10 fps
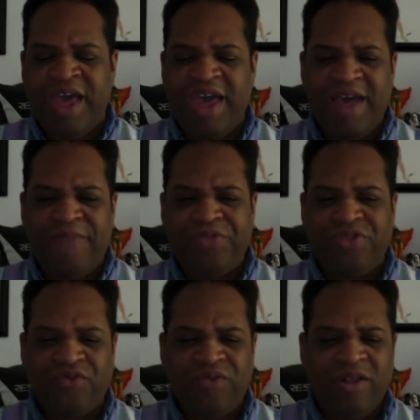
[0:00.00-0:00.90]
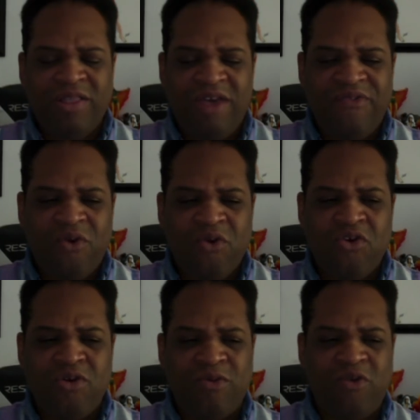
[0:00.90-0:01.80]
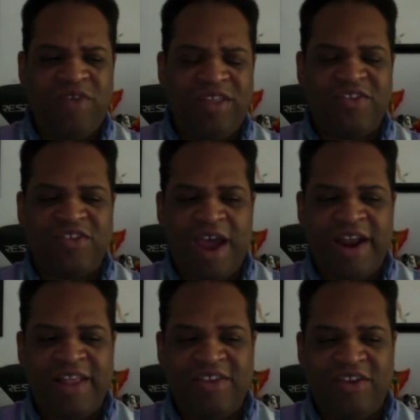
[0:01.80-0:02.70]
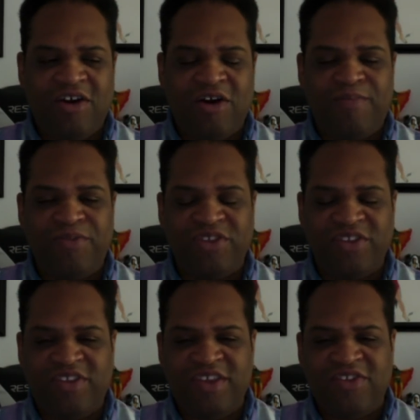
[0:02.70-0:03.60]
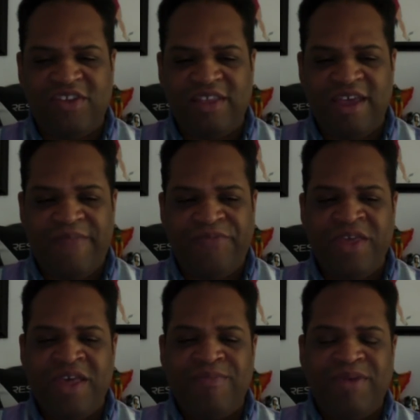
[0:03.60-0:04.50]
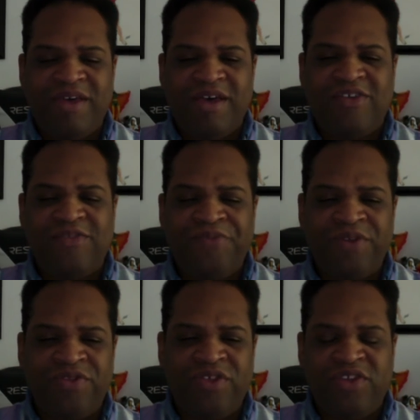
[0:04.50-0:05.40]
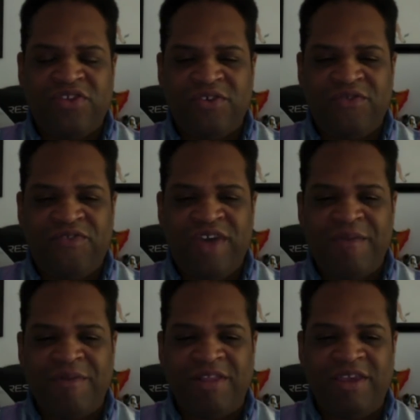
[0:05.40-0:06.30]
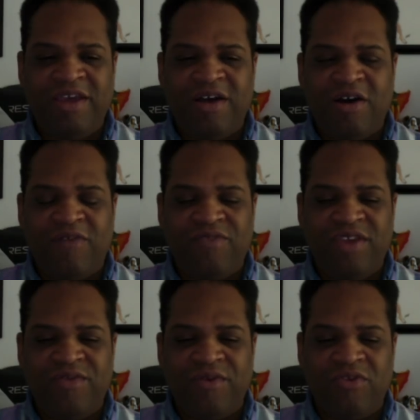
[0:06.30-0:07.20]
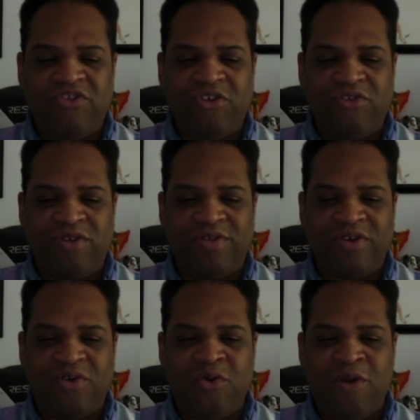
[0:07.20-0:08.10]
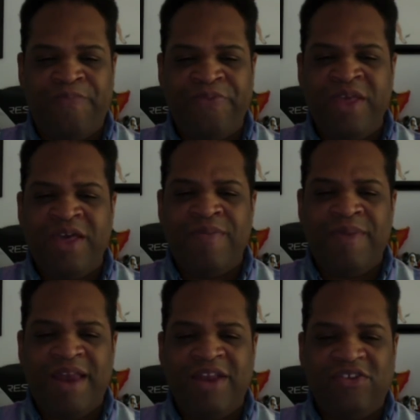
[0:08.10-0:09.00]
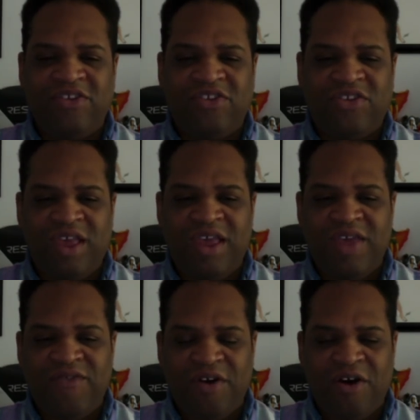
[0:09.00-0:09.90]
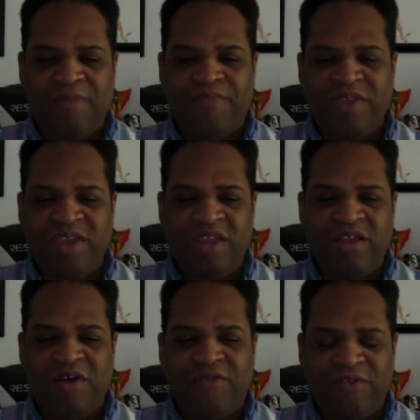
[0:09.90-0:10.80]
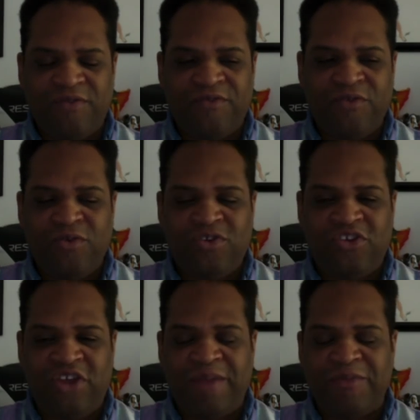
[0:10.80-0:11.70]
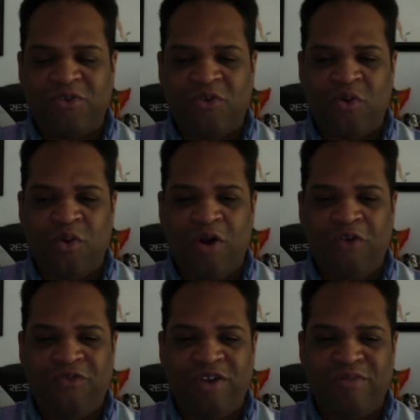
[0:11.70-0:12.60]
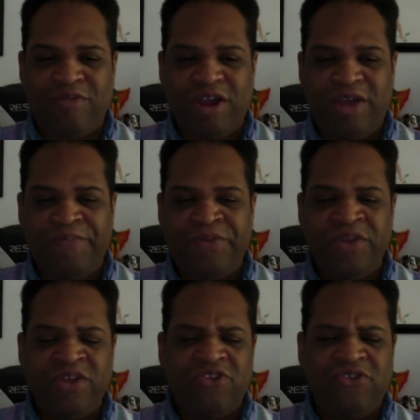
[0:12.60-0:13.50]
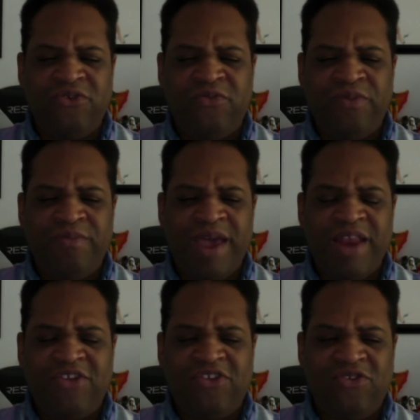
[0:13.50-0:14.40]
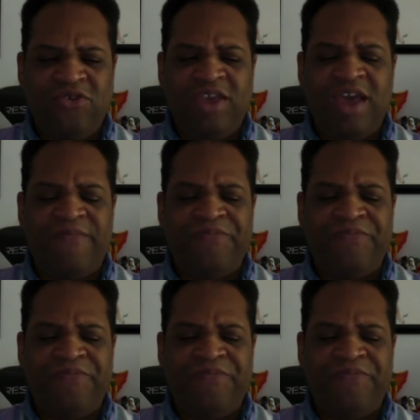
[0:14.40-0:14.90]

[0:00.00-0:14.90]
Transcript: And the real-life horror movie decided to come to Disneyland because this family of Negro children of the corn managed to save up enough food stamps or welfare money to manage to get